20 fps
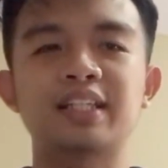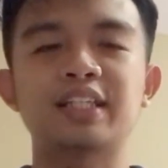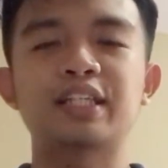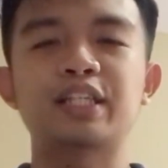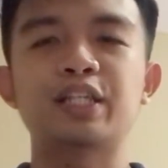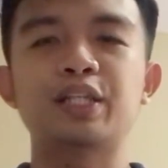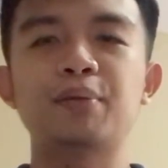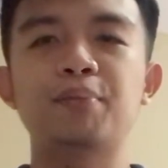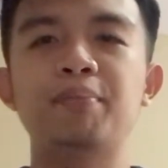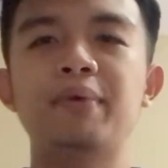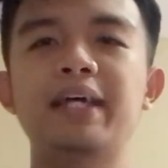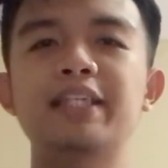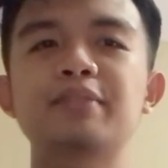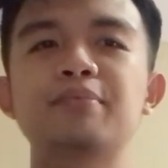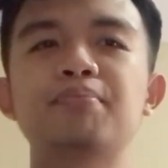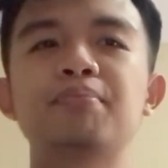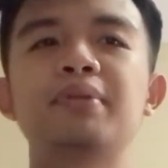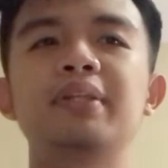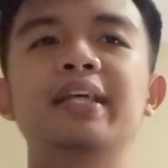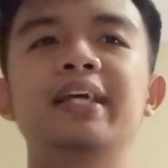The
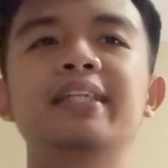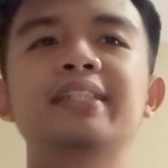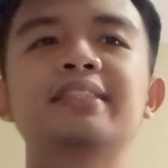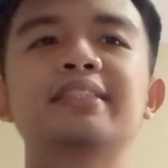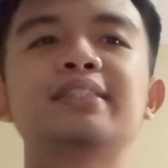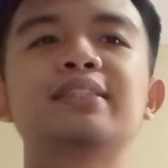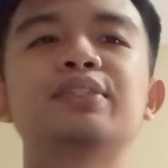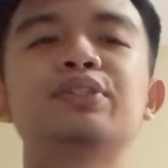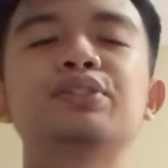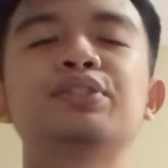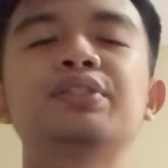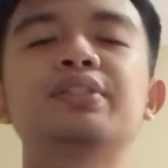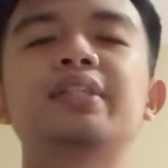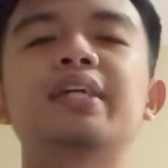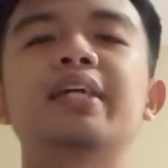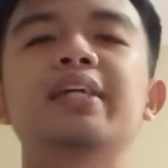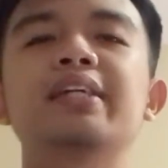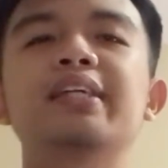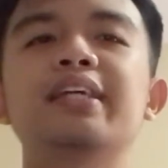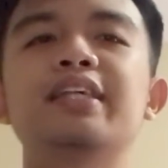best place to
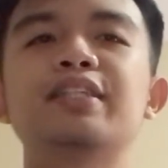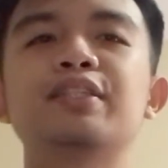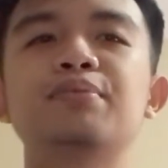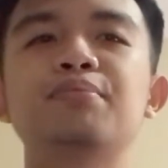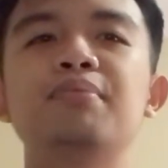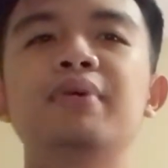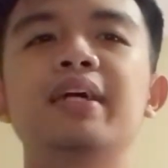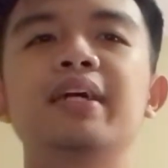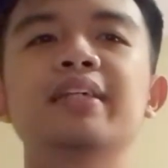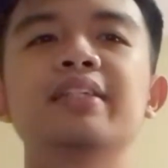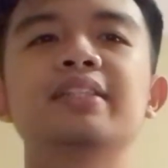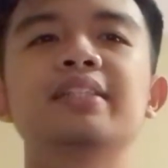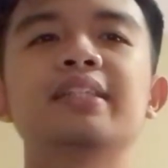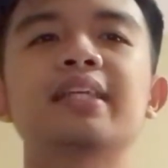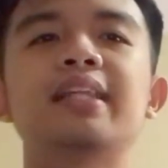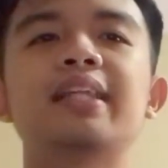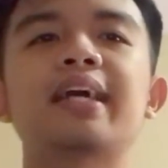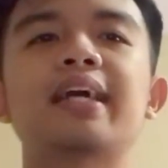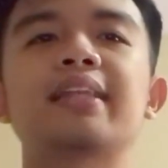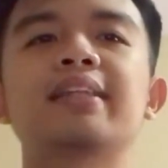start is by
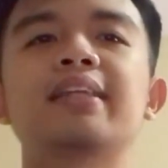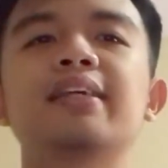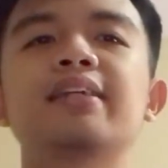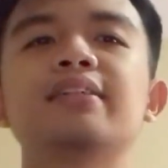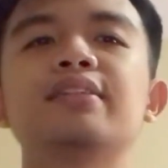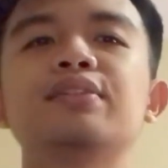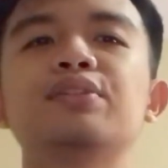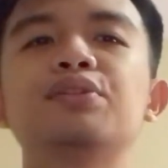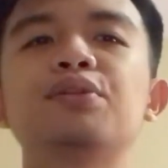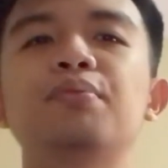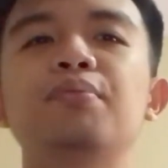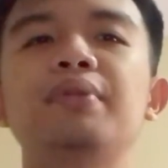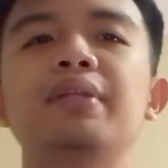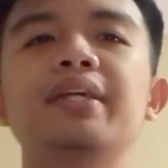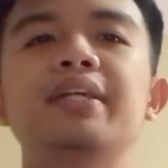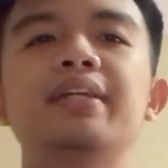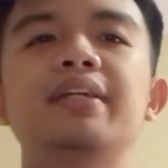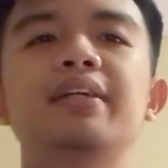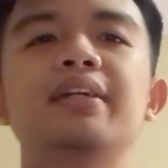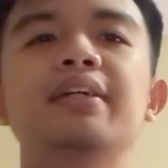selecting a group
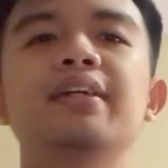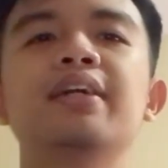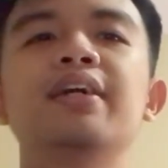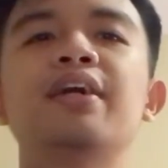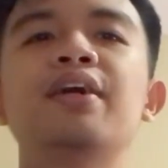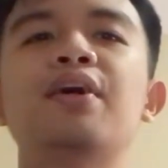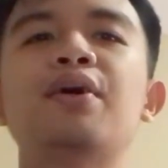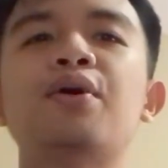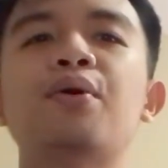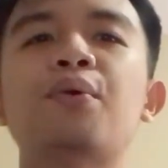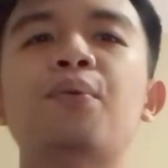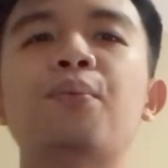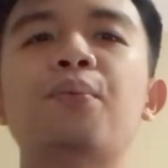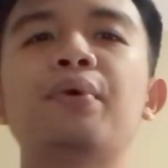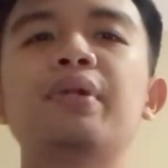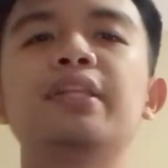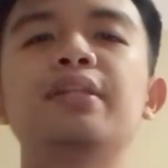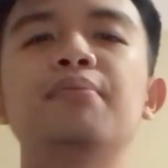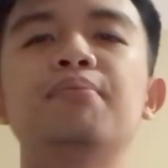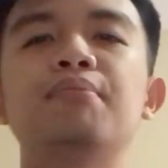leader
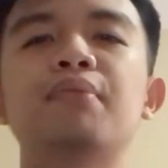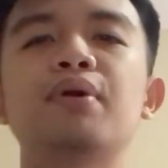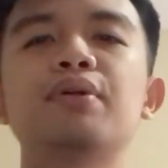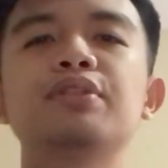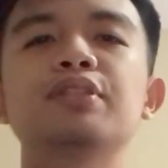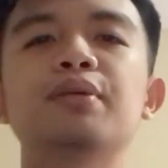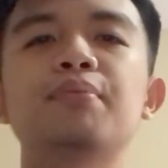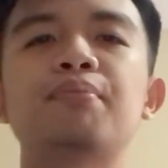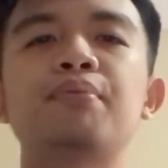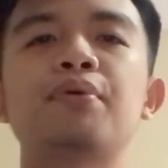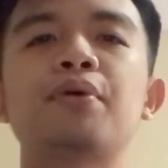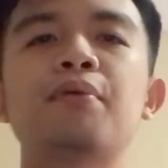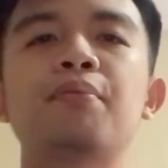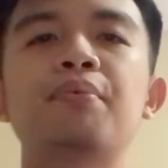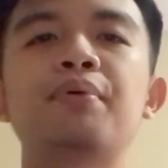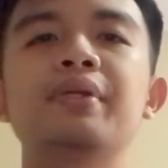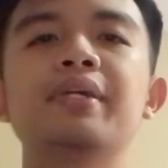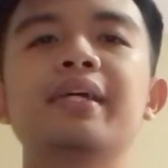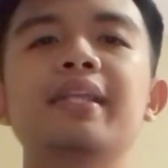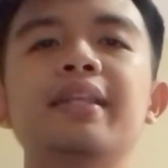with the most
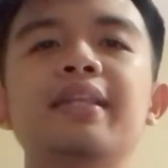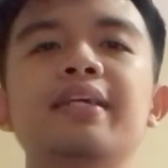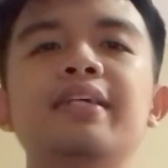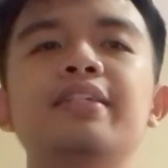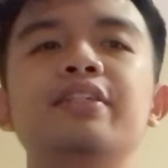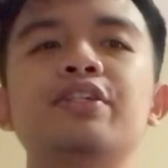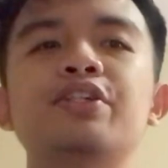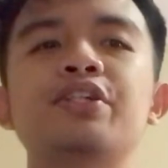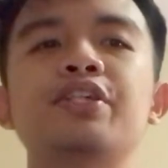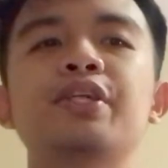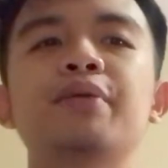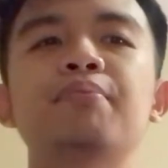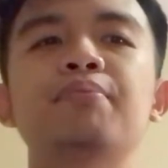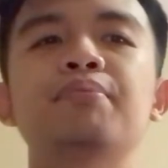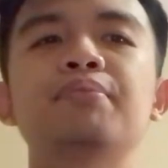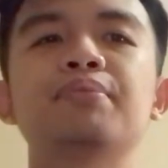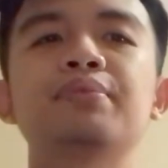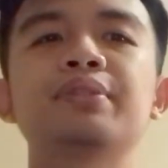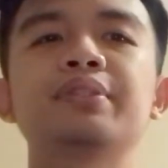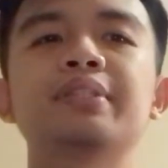appropriate leadership
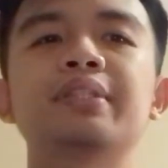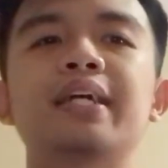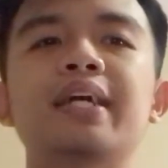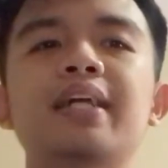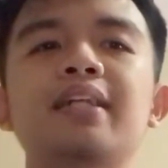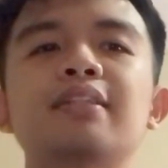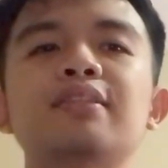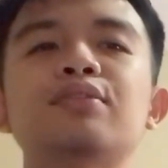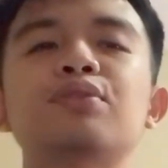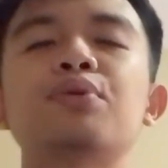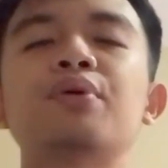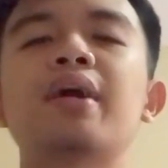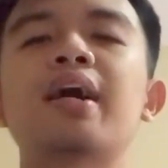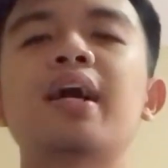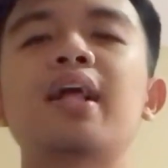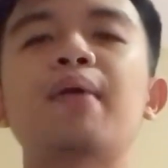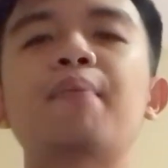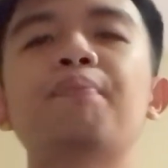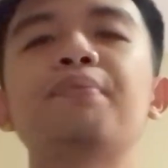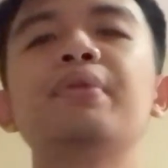style to
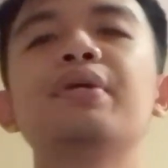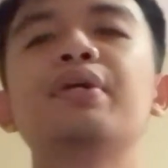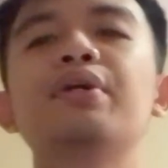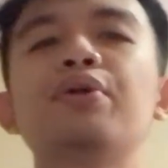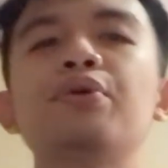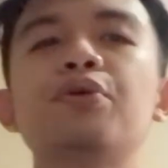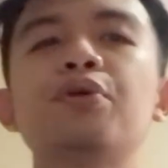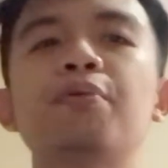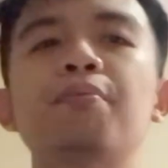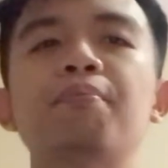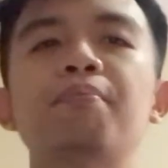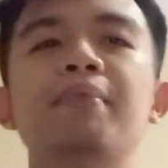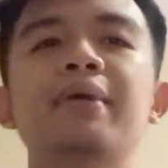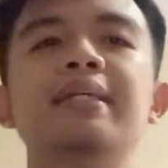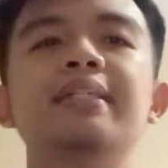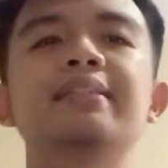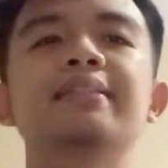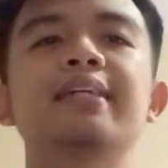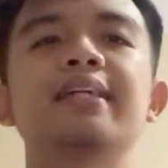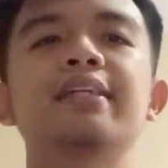help the group
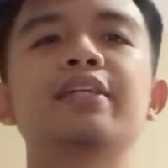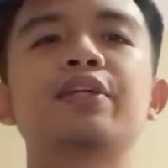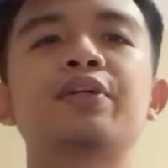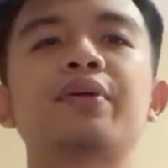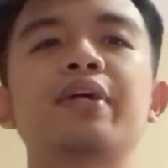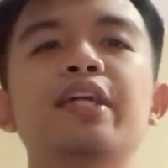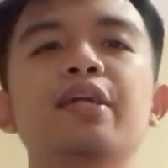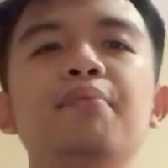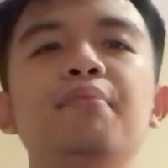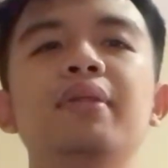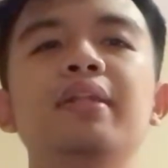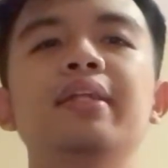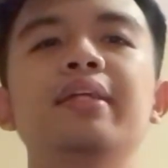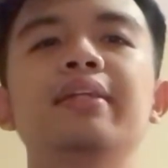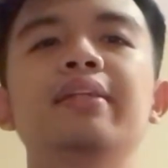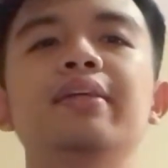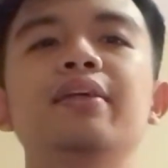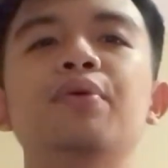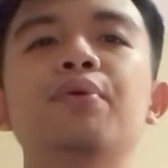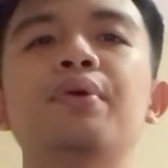maintain
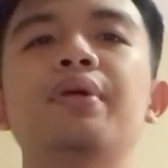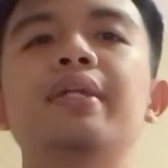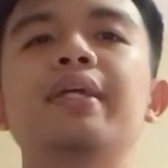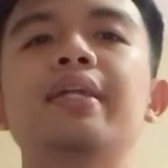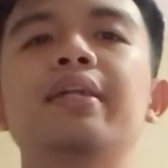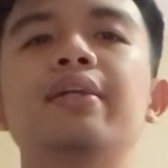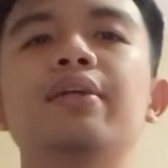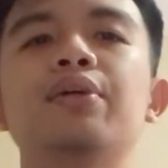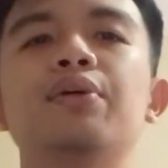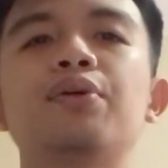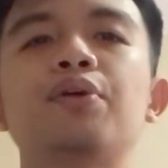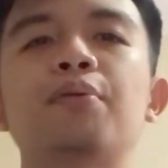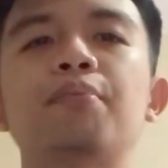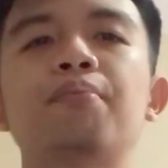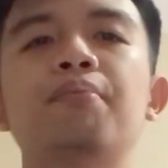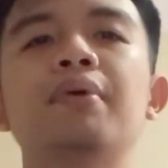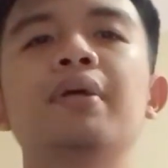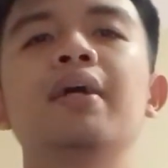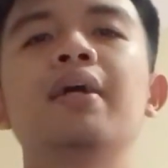credibility within the group,